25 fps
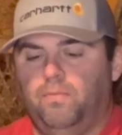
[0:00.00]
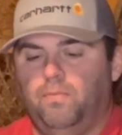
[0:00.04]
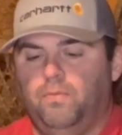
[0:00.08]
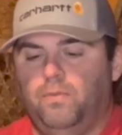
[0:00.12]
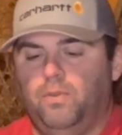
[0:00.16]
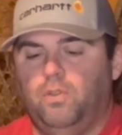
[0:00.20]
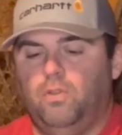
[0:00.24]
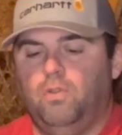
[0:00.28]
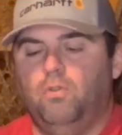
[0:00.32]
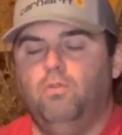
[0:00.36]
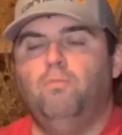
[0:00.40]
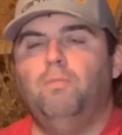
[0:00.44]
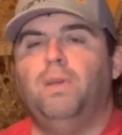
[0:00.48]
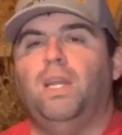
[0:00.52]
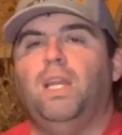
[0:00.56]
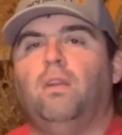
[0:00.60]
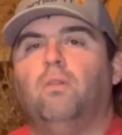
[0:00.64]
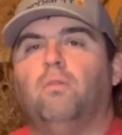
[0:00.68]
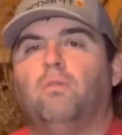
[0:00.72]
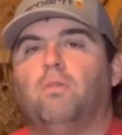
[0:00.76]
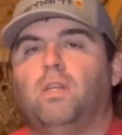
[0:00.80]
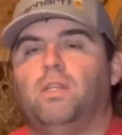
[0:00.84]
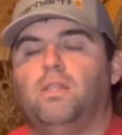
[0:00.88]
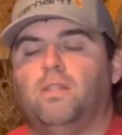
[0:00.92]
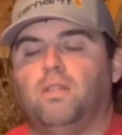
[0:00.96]
Two main
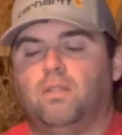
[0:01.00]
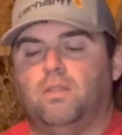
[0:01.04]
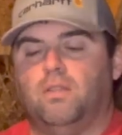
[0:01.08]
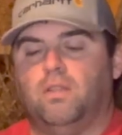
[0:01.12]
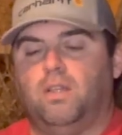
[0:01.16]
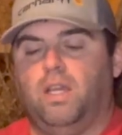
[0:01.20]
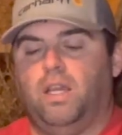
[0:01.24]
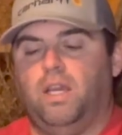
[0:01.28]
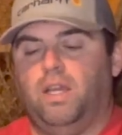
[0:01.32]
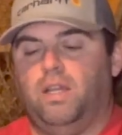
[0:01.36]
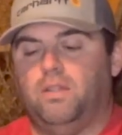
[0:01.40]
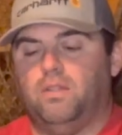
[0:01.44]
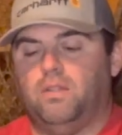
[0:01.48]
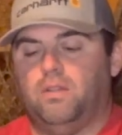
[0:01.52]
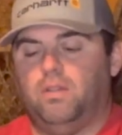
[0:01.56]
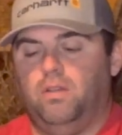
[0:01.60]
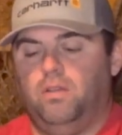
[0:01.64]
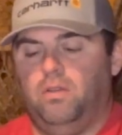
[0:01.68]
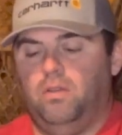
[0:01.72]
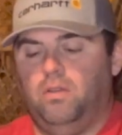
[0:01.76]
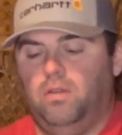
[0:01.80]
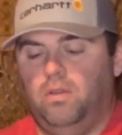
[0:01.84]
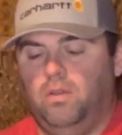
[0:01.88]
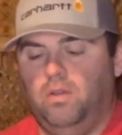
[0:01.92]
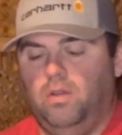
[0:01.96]
reasons, guys.
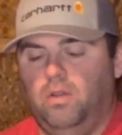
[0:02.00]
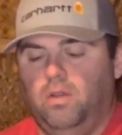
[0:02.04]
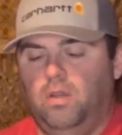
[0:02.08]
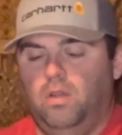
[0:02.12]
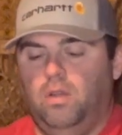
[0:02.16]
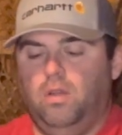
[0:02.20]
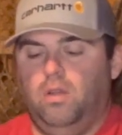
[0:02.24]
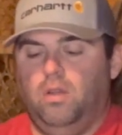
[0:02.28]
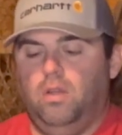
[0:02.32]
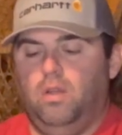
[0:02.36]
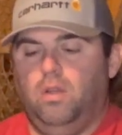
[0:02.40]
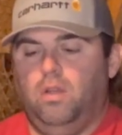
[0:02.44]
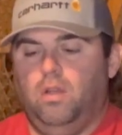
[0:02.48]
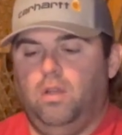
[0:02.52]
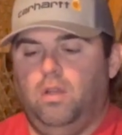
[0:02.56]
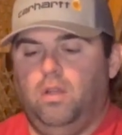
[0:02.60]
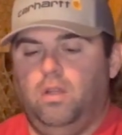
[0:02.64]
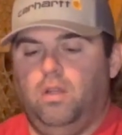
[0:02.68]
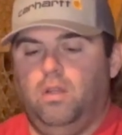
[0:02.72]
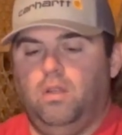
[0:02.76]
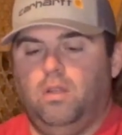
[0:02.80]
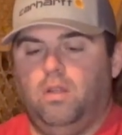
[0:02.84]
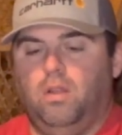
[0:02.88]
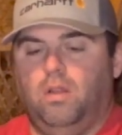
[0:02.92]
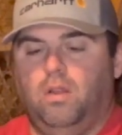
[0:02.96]

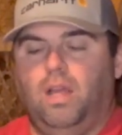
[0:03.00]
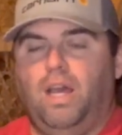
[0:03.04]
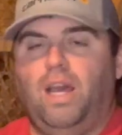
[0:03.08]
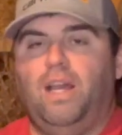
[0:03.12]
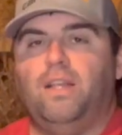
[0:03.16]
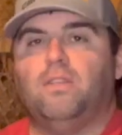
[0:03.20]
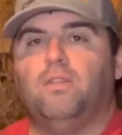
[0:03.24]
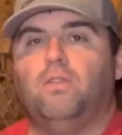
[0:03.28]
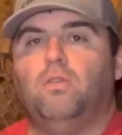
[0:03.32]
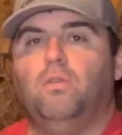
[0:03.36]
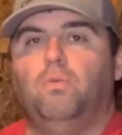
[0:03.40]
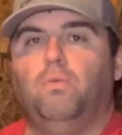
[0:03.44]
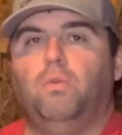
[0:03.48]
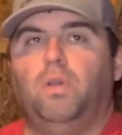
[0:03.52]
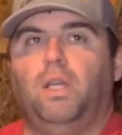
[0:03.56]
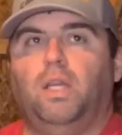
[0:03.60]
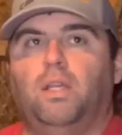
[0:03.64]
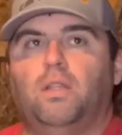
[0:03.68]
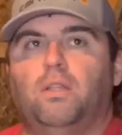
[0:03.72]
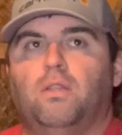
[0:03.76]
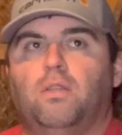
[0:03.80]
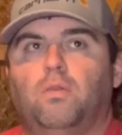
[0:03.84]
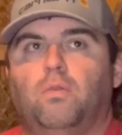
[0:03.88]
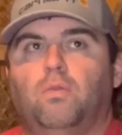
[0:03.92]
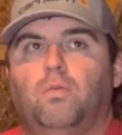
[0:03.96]
The last 2
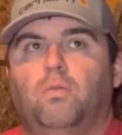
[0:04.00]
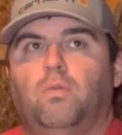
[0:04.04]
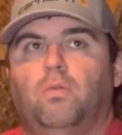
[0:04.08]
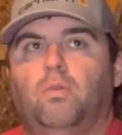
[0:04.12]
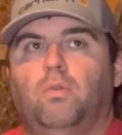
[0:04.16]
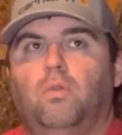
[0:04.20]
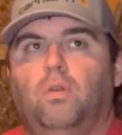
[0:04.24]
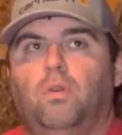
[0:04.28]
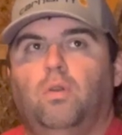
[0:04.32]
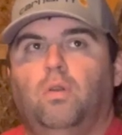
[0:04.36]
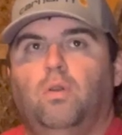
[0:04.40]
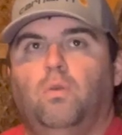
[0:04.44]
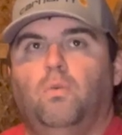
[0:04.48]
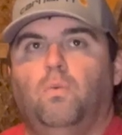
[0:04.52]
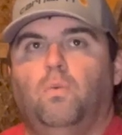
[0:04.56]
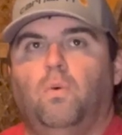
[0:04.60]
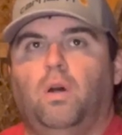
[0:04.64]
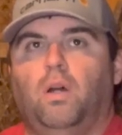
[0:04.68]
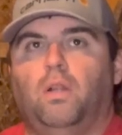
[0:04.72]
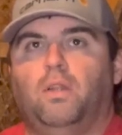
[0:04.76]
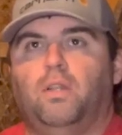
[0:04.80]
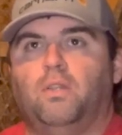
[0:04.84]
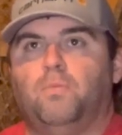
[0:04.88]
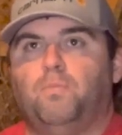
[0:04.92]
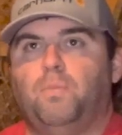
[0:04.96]
weeks,
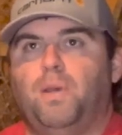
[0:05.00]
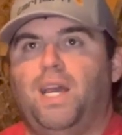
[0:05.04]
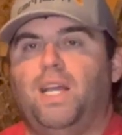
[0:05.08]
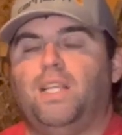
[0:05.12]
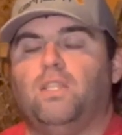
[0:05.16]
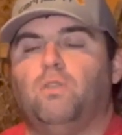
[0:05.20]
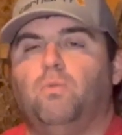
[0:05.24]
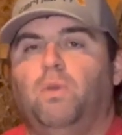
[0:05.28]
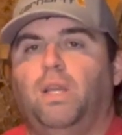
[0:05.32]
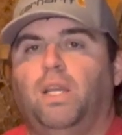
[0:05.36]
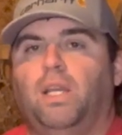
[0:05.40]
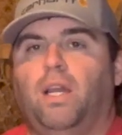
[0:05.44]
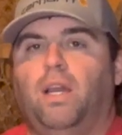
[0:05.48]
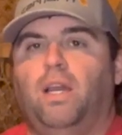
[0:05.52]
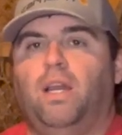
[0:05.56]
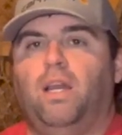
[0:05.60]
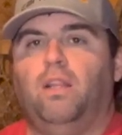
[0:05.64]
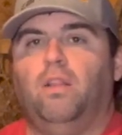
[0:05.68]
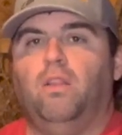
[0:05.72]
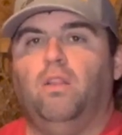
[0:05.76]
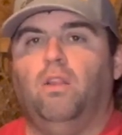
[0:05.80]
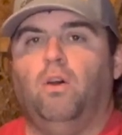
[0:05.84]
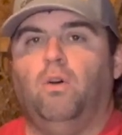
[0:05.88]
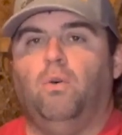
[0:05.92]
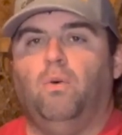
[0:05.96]
well, this past week I had
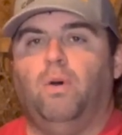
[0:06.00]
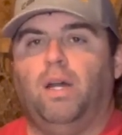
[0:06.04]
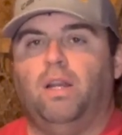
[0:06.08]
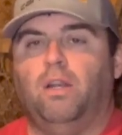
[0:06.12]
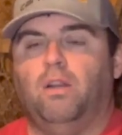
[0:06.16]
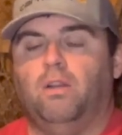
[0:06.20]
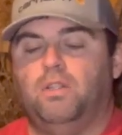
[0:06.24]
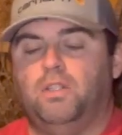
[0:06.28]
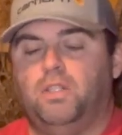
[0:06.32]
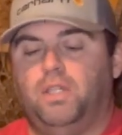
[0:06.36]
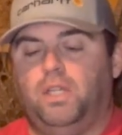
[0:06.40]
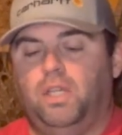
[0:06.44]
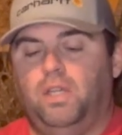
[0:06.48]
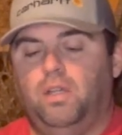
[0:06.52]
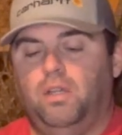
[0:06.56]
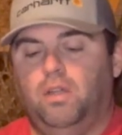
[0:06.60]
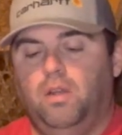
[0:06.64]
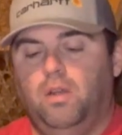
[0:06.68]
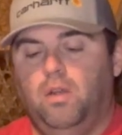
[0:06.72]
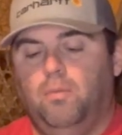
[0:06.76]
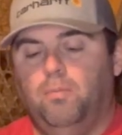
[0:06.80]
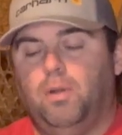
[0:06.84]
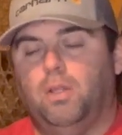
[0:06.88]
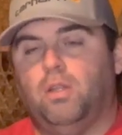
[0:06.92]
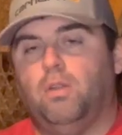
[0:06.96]
low energy,
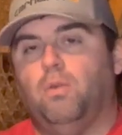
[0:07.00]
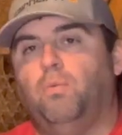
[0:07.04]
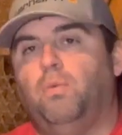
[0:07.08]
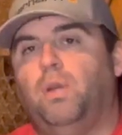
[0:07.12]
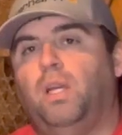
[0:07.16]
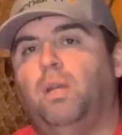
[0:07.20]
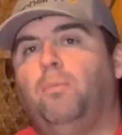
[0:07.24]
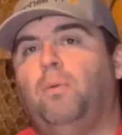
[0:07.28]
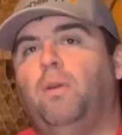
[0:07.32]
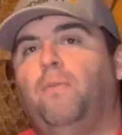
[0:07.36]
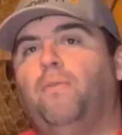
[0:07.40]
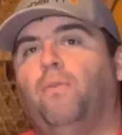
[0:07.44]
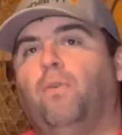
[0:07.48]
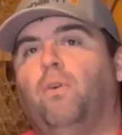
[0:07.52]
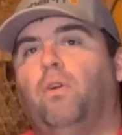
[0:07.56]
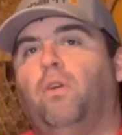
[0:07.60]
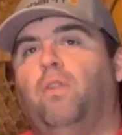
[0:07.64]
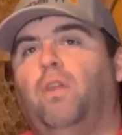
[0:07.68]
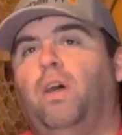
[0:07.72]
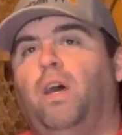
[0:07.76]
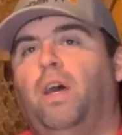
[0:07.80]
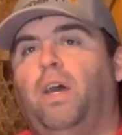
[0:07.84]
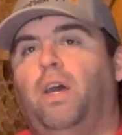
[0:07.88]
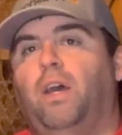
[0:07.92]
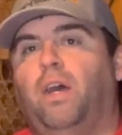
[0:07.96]
but the week before
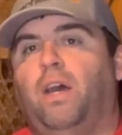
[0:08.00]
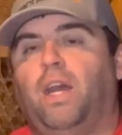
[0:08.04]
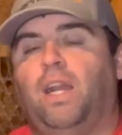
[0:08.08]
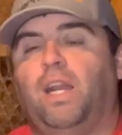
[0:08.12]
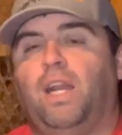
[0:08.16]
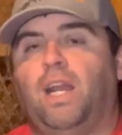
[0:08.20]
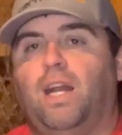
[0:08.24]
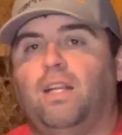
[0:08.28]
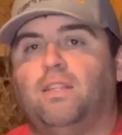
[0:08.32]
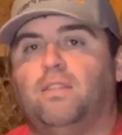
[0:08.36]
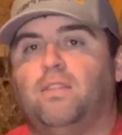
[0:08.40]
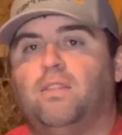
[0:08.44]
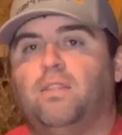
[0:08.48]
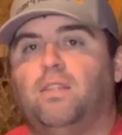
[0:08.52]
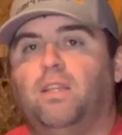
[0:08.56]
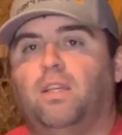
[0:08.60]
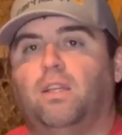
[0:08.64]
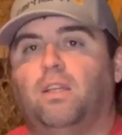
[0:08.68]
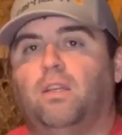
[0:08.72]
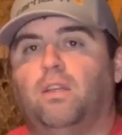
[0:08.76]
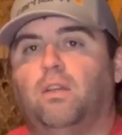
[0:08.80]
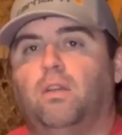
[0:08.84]
that I got sick